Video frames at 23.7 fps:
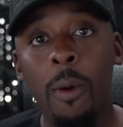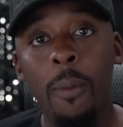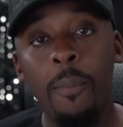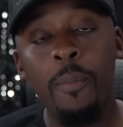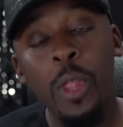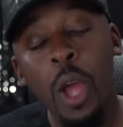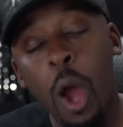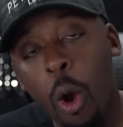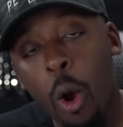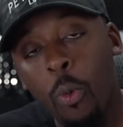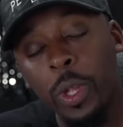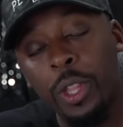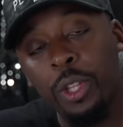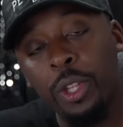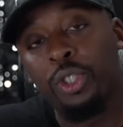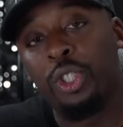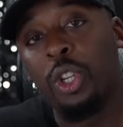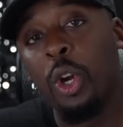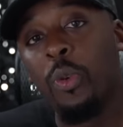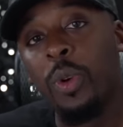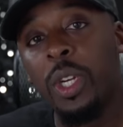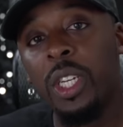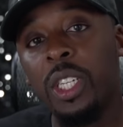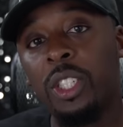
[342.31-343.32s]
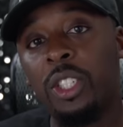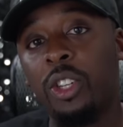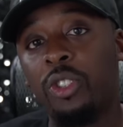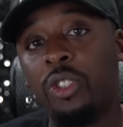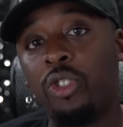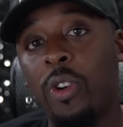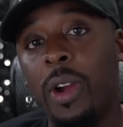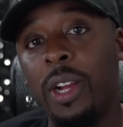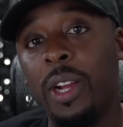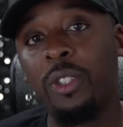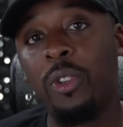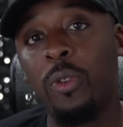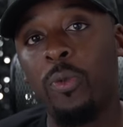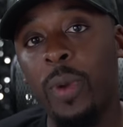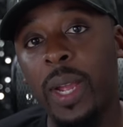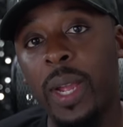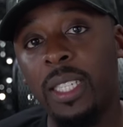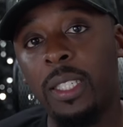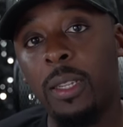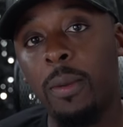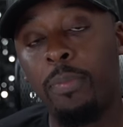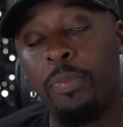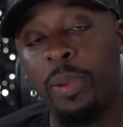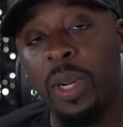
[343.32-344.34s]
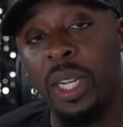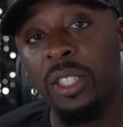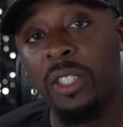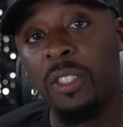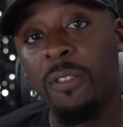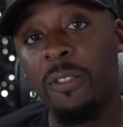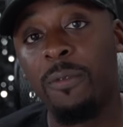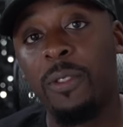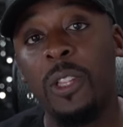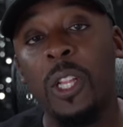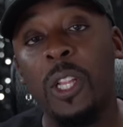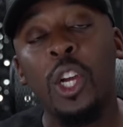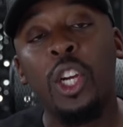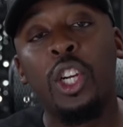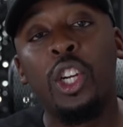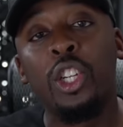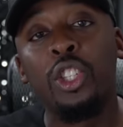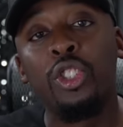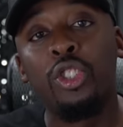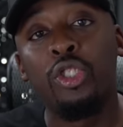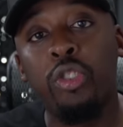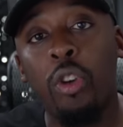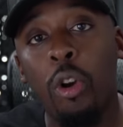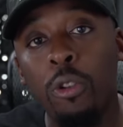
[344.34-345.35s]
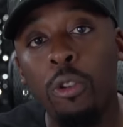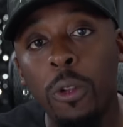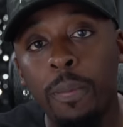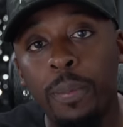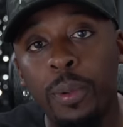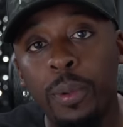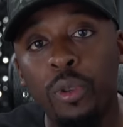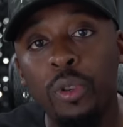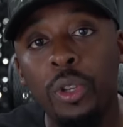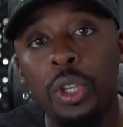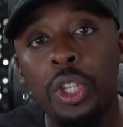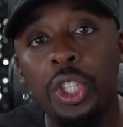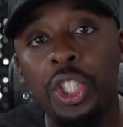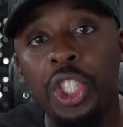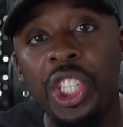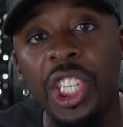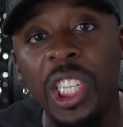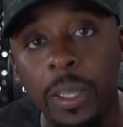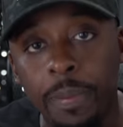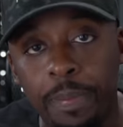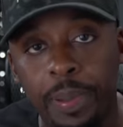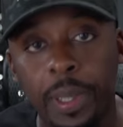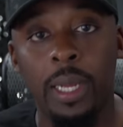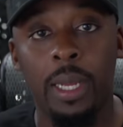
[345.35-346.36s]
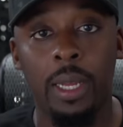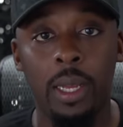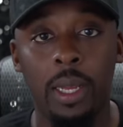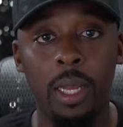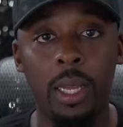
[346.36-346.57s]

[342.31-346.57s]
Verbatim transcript: No, what they're doing is they're trying to raise a bunch of controllable sheep.